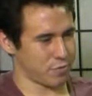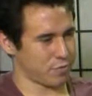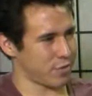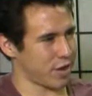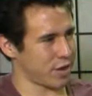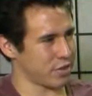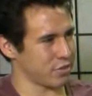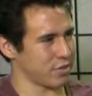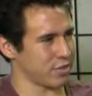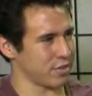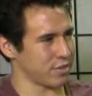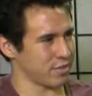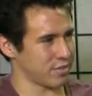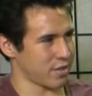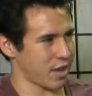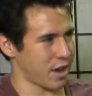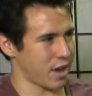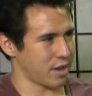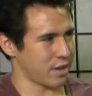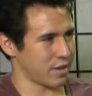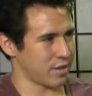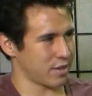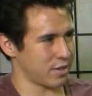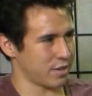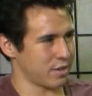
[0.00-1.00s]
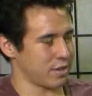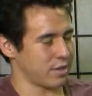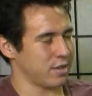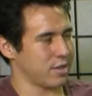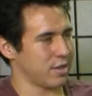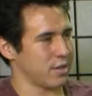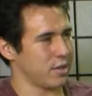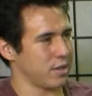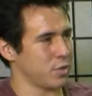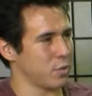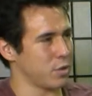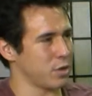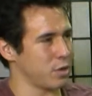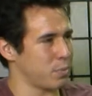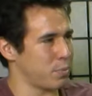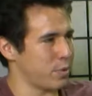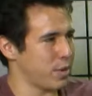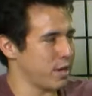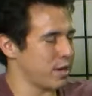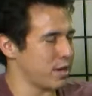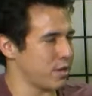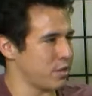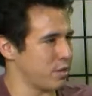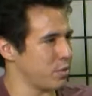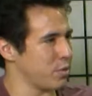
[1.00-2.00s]
fashion design. What do you
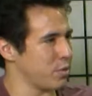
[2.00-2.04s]
plan to do